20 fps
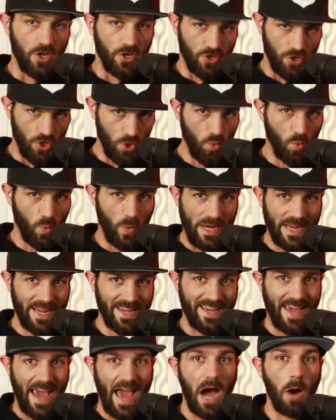You
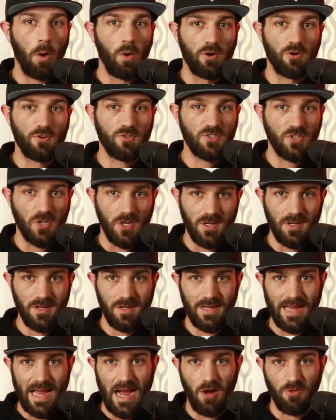weak cowards
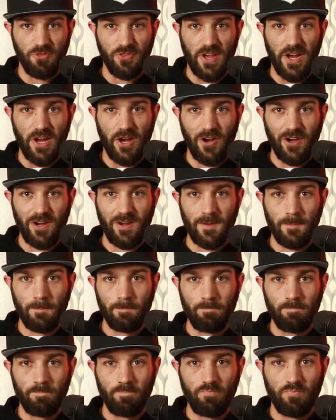out there
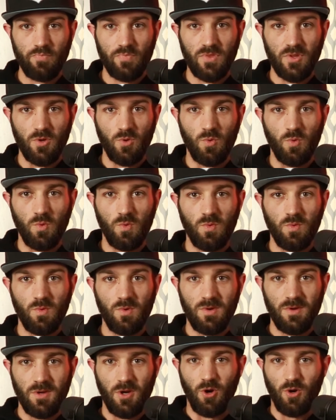
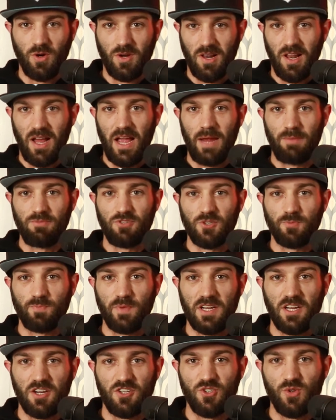who claim just
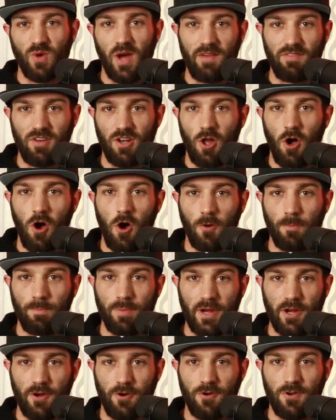because you have a long
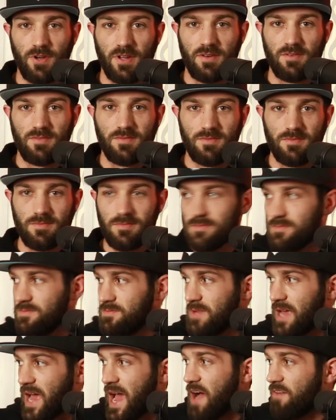beard and
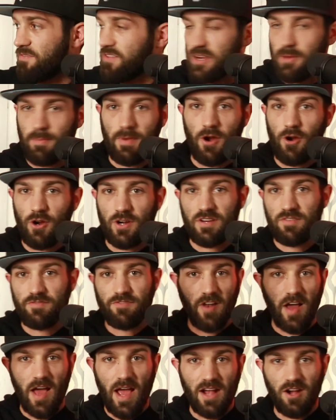have the American
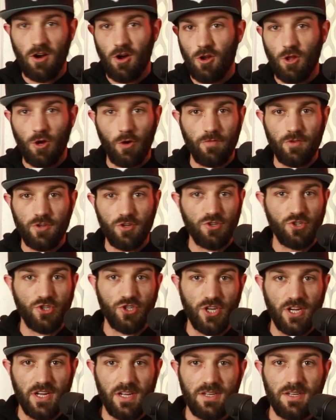flag all over your
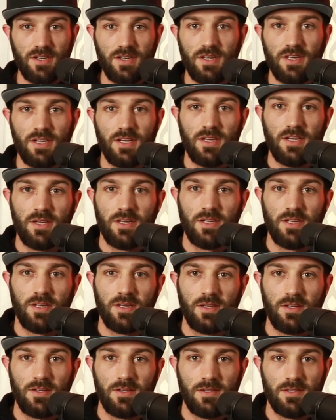shit,
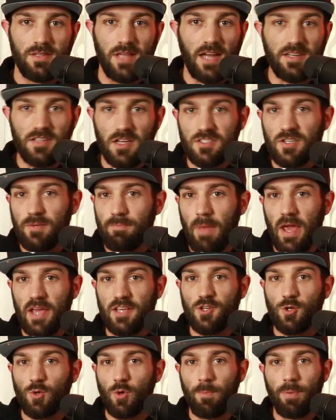that doesn't
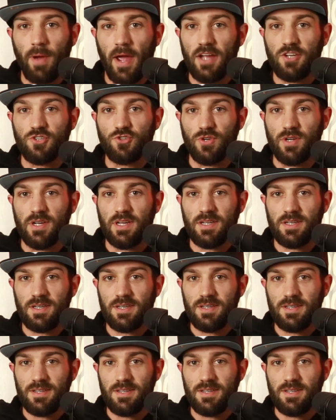make you a patriot